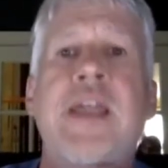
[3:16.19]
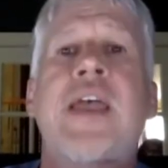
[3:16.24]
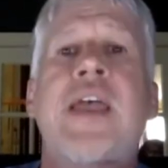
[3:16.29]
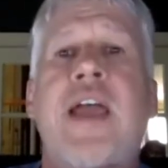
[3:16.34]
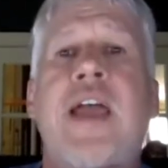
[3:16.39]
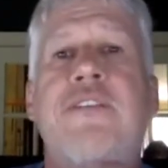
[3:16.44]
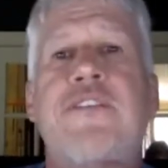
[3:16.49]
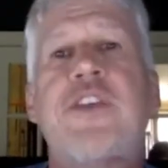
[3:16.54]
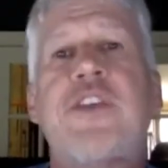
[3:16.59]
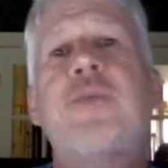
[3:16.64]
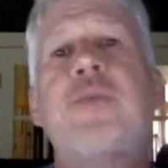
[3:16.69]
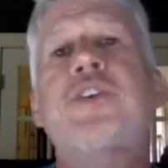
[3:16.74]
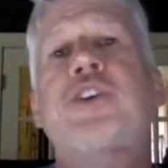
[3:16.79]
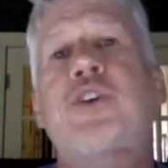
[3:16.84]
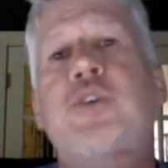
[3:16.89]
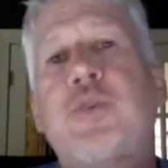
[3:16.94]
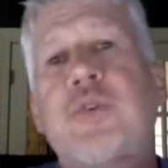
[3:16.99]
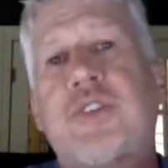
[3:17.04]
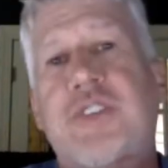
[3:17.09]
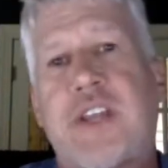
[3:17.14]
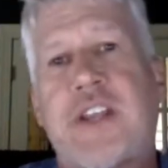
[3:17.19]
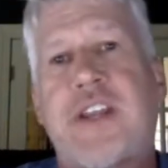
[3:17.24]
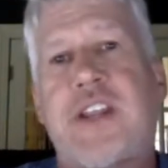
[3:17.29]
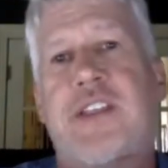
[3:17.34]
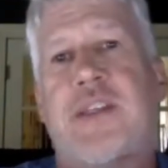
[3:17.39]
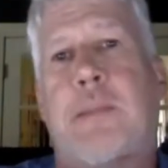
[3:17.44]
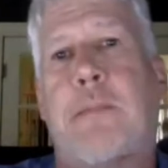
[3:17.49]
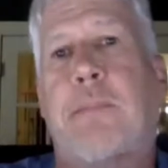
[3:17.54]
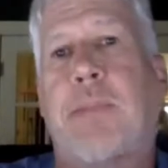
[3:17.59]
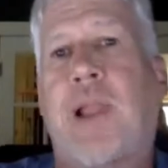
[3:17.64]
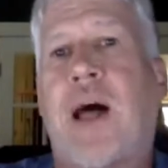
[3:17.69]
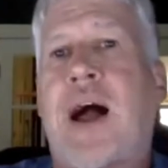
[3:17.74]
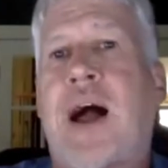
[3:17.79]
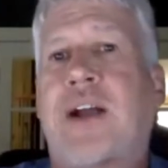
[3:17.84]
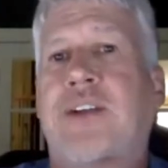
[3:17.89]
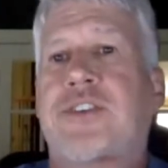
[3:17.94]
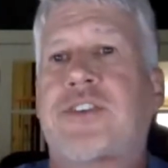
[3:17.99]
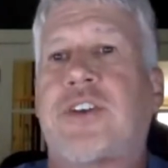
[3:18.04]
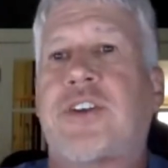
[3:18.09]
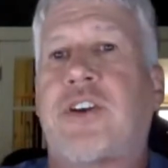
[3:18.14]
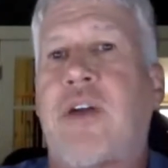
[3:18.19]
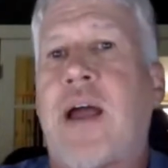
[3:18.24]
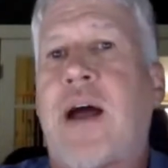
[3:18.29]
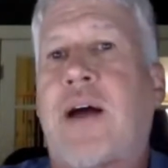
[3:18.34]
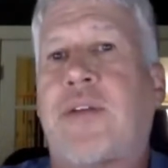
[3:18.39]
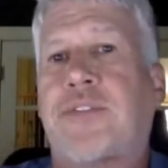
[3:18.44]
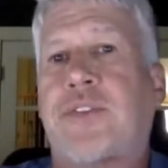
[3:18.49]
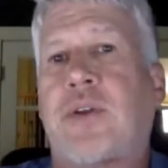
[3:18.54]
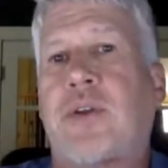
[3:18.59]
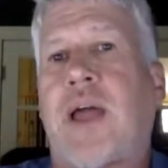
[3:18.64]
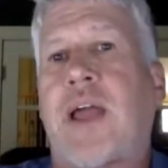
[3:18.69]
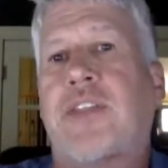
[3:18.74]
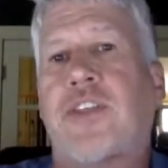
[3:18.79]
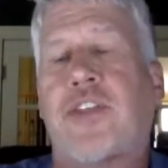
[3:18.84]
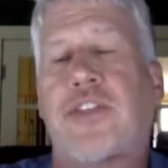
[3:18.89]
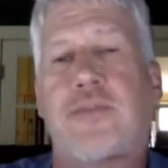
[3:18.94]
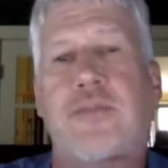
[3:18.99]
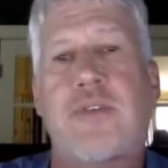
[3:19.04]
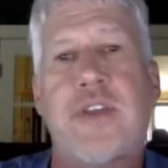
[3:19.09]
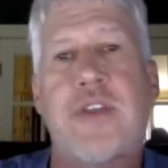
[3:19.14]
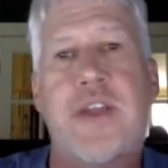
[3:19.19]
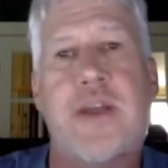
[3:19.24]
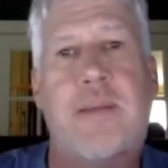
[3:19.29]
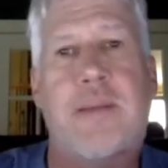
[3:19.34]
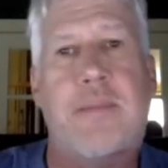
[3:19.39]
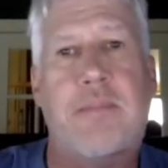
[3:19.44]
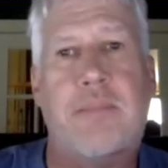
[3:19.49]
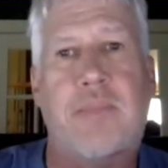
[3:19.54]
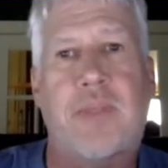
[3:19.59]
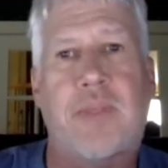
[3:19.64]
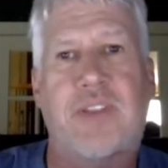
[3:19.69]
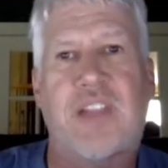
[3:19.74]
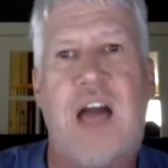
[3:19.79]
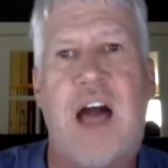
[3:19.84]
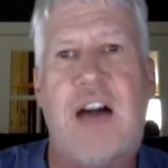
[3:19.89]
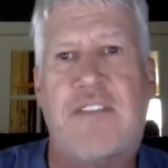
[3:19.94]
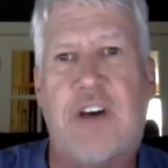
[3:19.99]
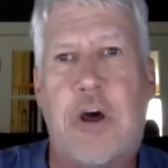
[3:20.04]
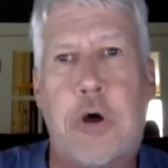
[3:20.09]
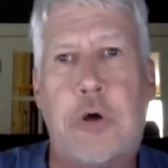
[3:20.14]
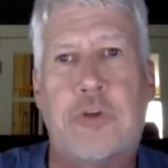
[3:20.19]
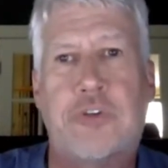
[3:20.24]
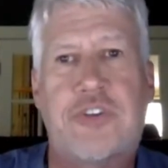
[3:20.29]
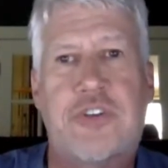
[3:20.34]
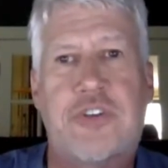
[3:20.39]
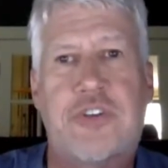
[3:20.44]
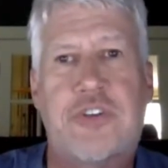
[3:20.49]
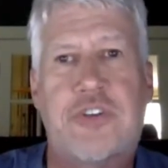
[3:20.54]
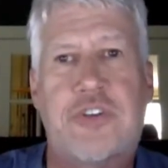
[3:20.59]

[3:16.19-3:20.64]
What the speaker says: Have you used any of the blocks that are out there, like the 3M Lava Ultra,